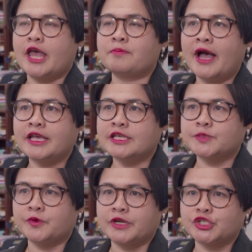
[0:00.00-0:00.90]
And my
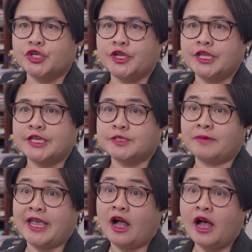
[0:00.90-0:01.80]
inspiration is
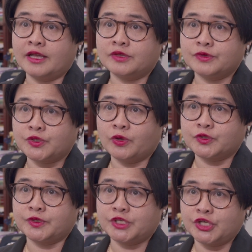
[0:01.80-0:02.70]
my aunt, who's
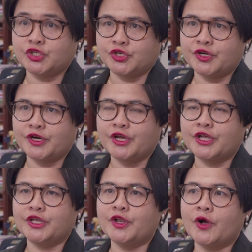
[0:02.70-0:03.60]
also a teacher.
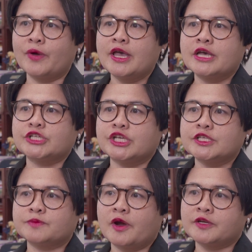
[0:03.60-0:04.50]
You know, she
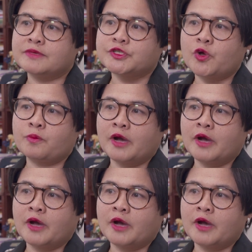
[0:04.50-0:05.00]
inspired me so